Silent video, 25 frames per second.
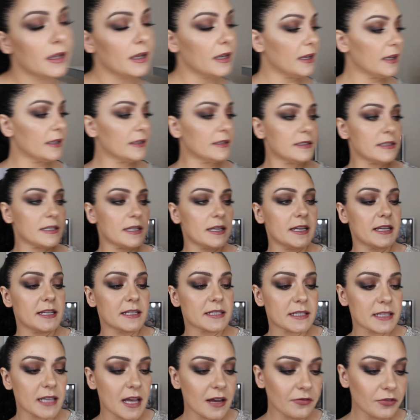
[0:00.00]
It
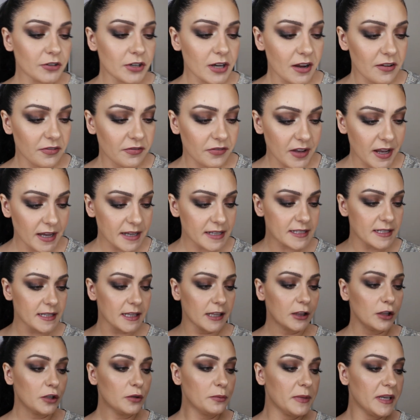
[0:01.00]
is Cover FX
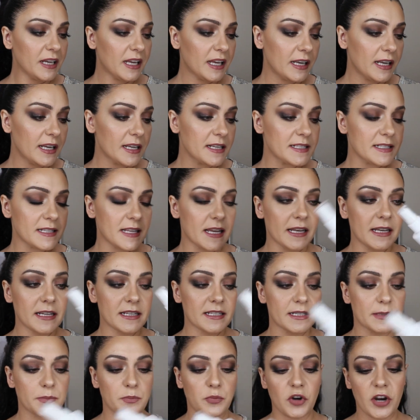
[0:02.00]
Illuminating Setting
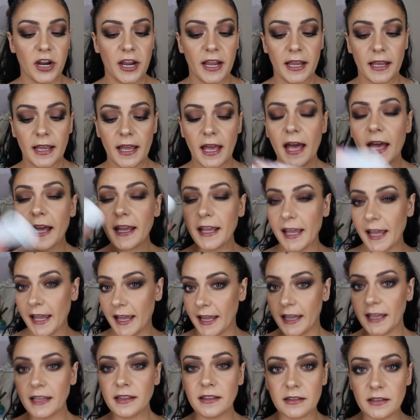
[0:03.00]
Spray. I
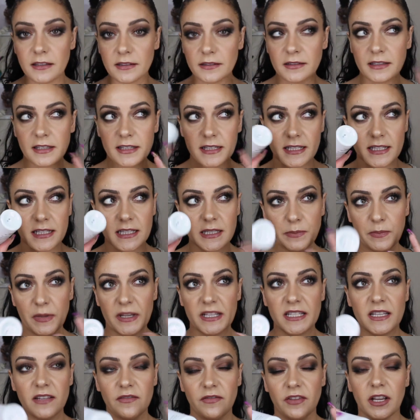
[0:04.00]
hate the
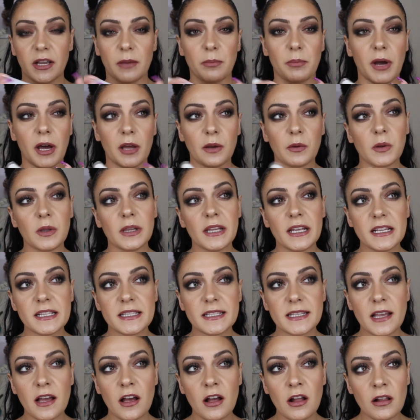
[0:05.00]
specific bottle
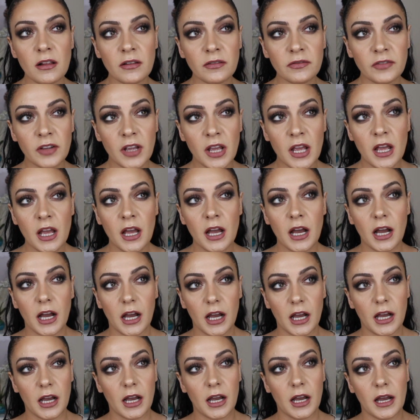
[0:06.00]
itself.
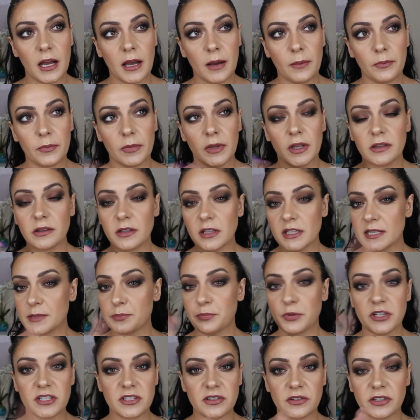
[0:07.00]
Um, the
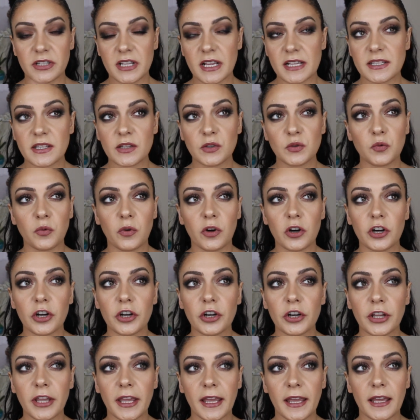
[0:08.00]
spritzer doesn't
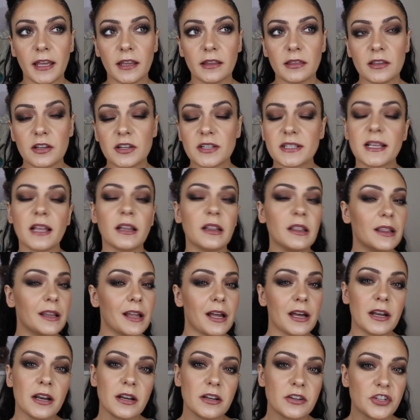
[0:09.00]
work and there's a
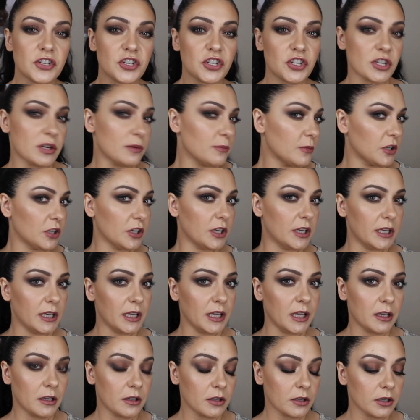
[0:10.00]
lot of shimmer in
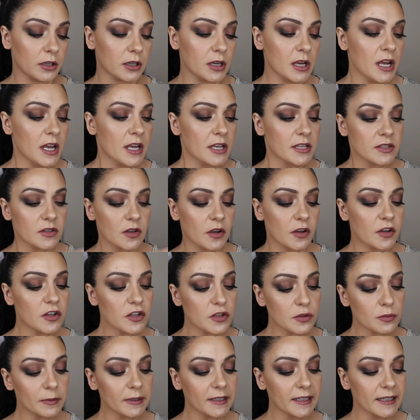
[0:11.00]
here. So I
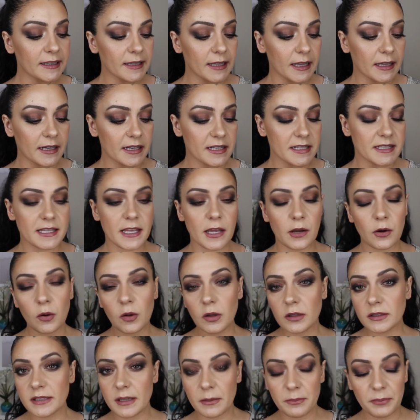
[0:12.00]
usually let it
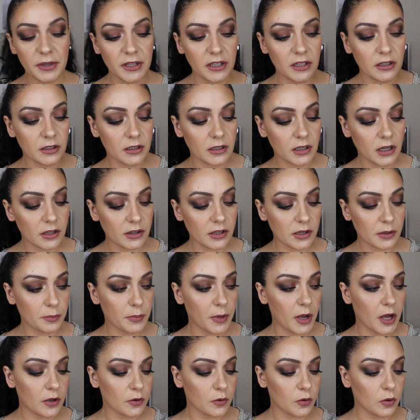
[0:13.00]
settle, dump it in another
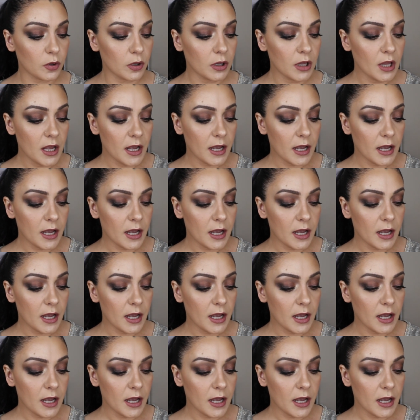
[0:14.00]
bottle.